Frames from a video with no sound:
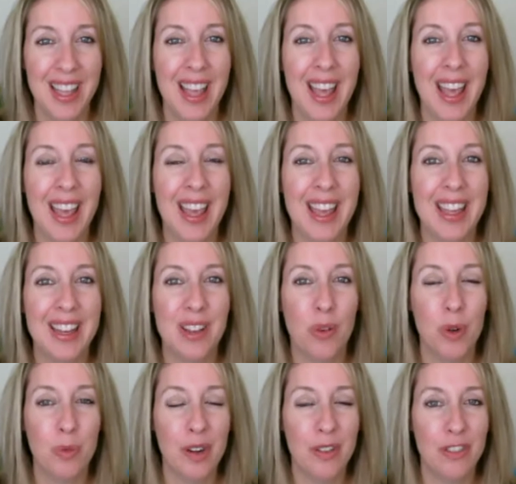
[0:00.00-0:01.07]
And
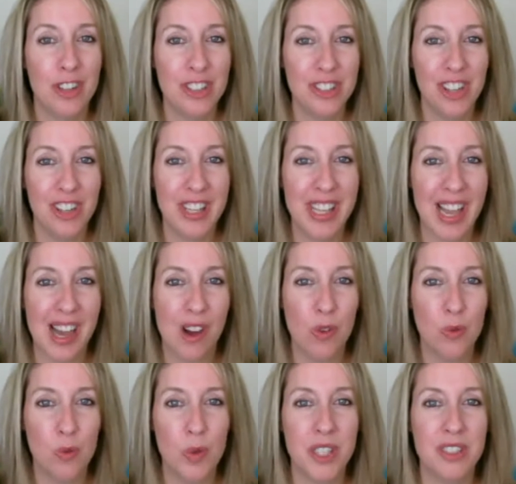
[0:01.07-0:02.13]
when we're first starting
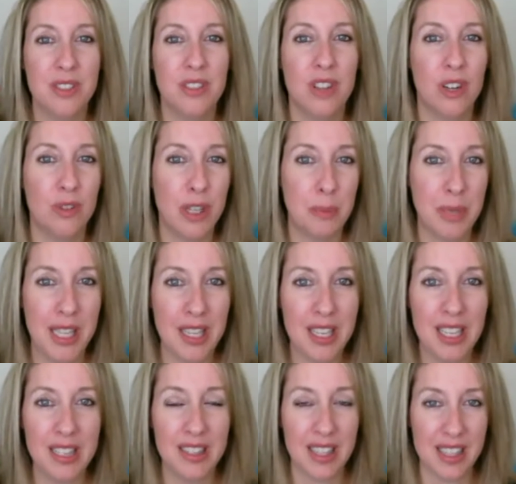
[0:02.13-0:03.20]
out, we start
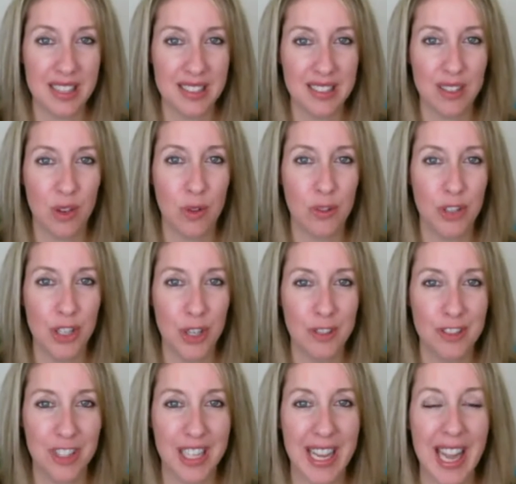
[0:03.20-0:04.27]
repeating this over and
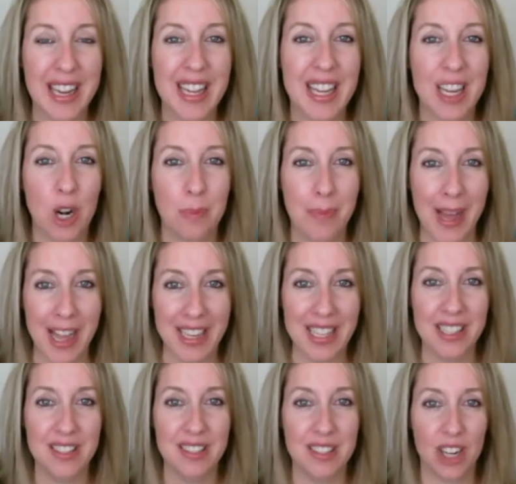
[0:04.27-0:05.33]
over again, and our
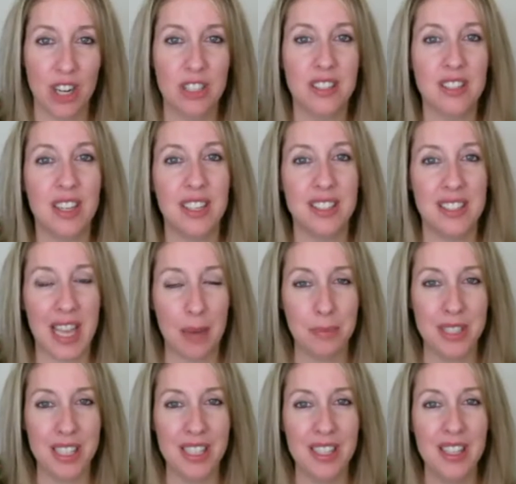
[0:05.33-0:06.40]
body starts
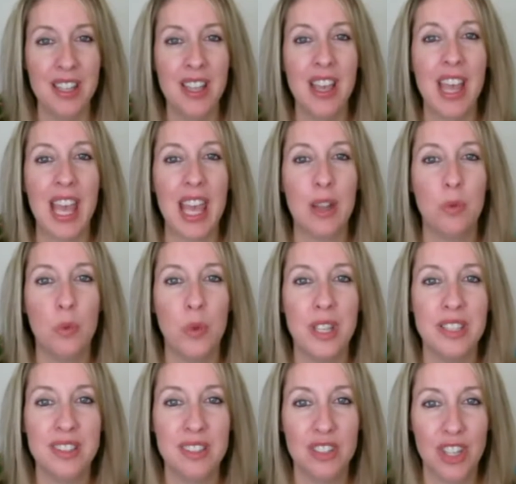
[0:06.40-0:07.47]
adapting and
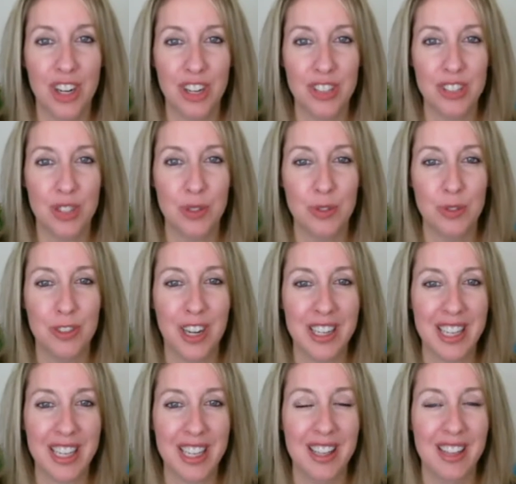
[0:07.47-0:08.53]
we start
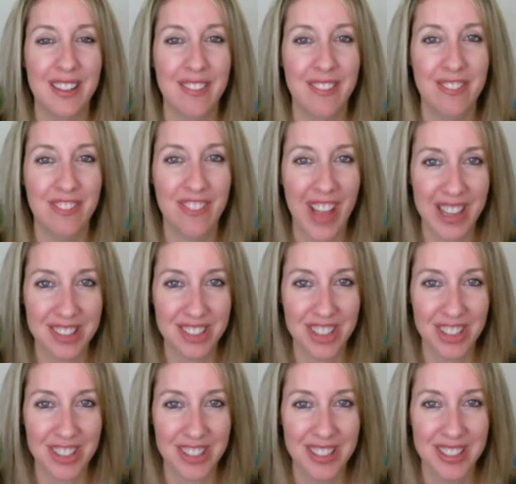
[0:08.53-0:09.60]
running
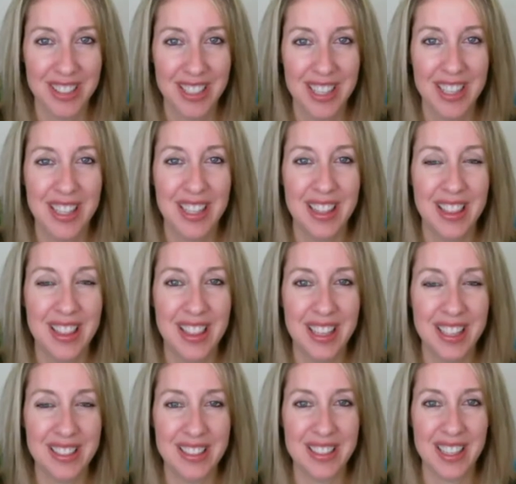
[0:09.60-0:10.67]
faster.
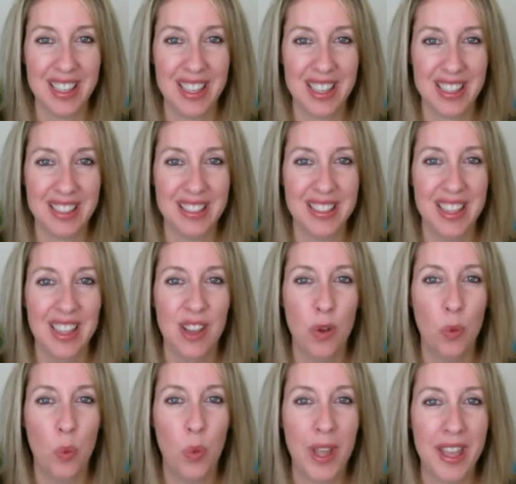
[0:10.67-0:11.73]
This is
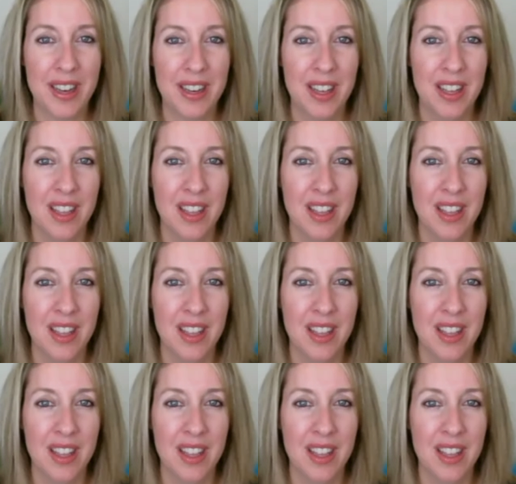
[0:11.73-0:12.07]
when